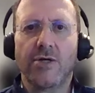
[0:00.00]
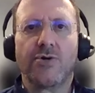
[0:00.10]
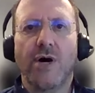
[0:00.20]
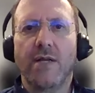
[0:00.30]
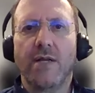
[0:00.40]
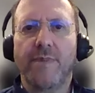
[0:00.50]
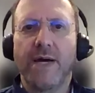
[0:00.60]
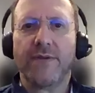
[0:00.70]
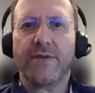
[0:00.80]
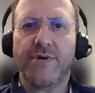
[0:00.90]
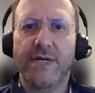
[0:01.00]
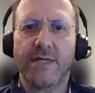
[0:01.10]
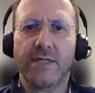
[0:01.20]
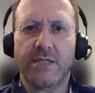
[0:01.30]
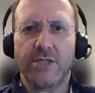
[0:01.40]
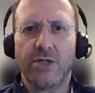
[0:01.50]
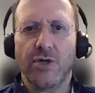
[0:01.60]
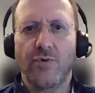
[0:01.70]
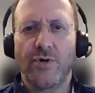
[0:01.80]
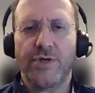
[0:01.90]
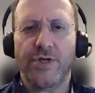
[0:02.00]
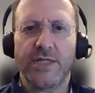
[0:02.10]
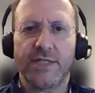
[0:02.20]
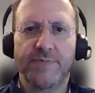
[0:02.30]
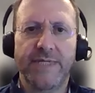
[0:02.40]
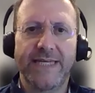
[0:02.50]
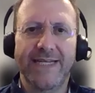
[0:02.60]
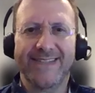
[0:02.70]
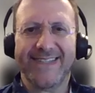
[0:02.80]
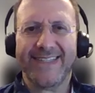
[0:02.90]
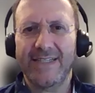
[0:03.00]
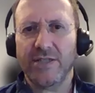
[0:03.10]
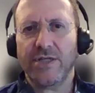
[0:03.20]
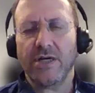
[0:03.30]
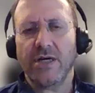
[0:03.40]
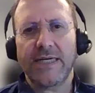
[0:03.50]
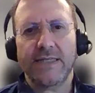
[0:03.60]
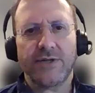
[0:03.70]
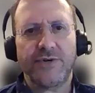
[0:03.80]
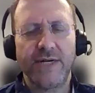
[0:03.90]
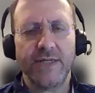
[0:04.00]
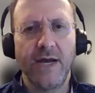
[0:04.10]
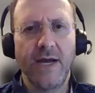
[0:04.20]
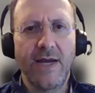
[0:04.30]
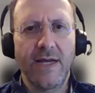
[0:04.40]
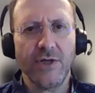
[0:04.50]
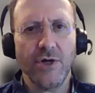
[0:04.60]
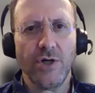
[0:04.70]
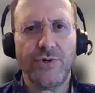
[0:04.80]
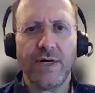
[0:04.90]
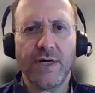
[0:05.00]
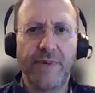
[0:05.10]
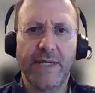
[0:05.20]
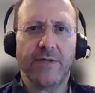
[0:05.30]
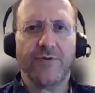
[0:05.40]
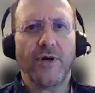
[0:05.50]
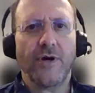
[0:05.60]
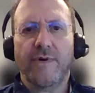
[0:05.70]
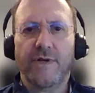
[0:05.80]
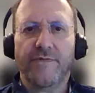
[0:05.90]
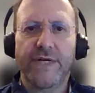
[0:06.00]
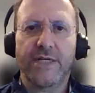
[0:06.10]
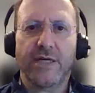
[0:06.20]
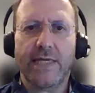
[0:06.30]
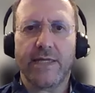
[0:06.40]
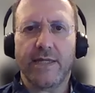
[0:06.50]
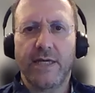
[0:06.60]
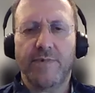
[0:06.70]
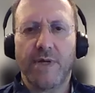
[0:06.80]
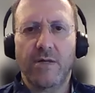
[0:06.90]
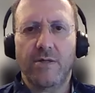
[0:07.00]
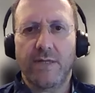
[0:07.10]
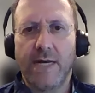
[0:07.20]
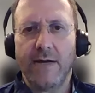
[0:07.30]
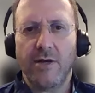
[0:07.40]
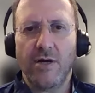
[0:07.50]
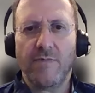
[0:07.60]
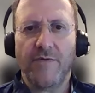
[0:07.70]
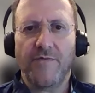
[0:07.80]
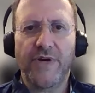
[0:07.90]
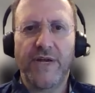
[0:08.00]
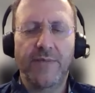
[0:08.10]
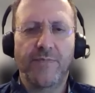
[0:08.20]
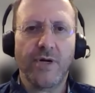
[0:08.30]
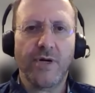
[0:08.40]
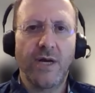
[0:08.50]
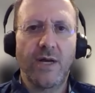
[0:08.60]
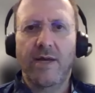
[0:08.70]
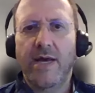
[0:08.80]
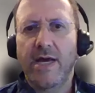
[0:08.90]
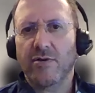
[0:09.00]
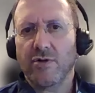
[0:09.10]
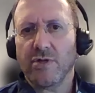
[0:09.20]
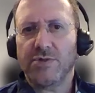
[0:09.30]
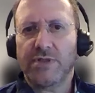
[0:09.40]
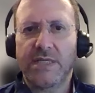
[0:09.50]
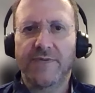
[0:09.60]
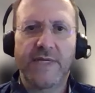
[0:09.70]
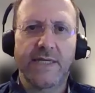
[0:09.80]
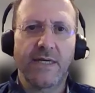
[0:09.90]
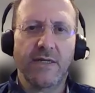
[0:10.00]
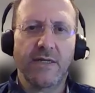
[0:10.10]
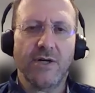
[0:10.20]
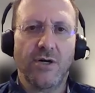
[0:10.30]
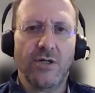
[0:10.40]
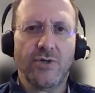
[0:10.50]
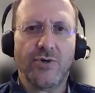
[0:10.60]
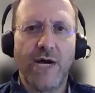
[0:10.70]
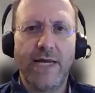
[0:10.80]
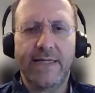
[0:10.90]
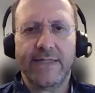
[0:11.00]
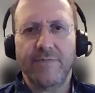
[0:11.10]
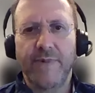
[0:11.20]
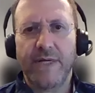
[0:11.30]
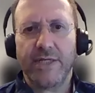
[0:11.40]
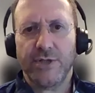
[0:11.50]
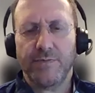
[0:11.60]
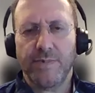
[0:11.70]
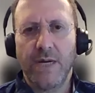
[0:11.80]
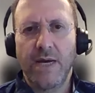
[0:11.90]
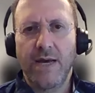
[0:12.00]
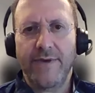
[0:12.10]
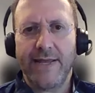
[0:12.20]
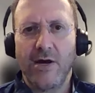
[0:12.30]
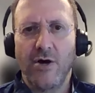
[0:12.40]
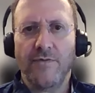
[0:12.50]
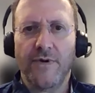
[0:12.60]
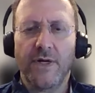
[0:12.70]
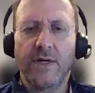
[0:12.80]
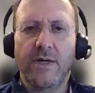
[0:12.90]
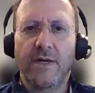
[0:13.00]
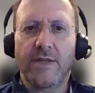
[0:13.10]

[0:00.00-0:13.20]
Don't try and buck the trend. It's just not worth it. It's a particular skill to go against the trend, not recommended. Feel free to click the link below to download my free ebook, and you'll also receive details on trainings and mentorship that I offer.